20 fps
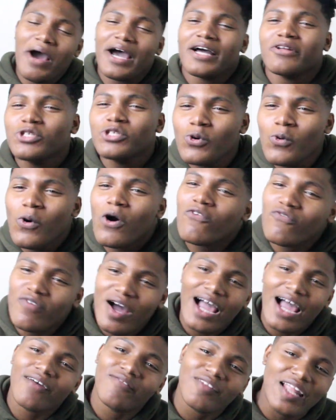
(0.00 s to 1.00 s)
how
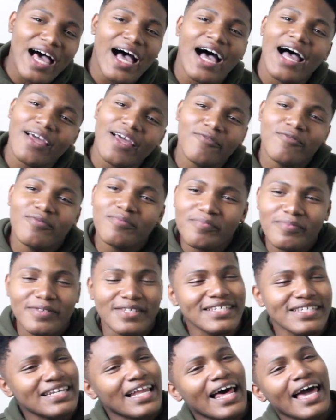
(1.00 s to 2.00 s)
205 Live
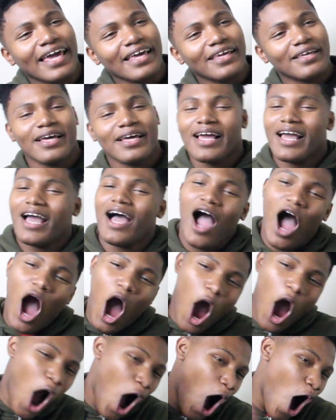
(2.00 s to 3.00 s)
is like
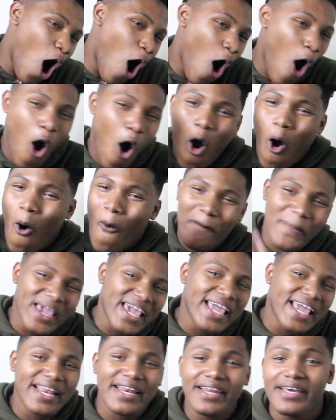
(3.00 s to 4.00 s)
all
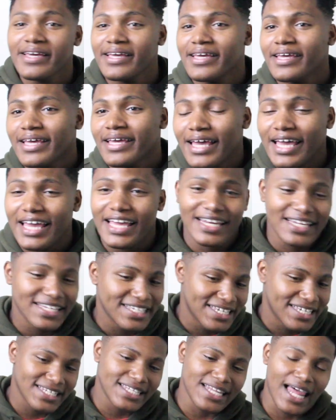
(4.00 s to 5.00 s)
men. And
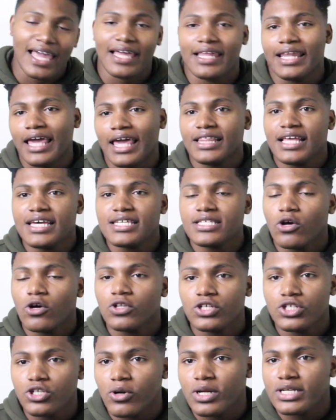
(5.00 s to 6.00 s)
it's just like that's the
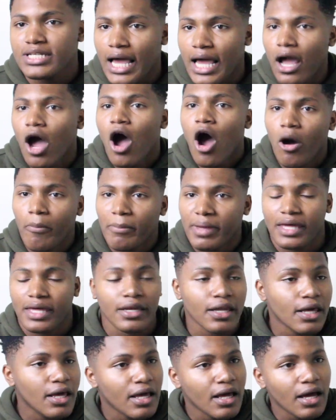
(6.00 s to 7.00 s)
only show that's like all
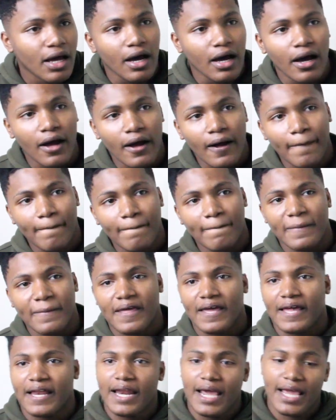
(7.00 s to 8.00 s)
men.
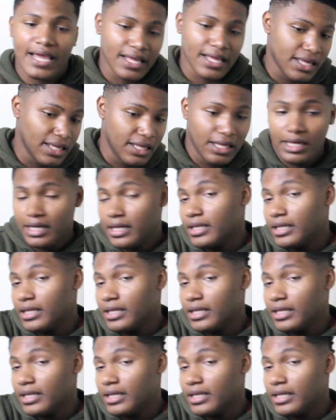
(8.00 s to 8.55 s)
And they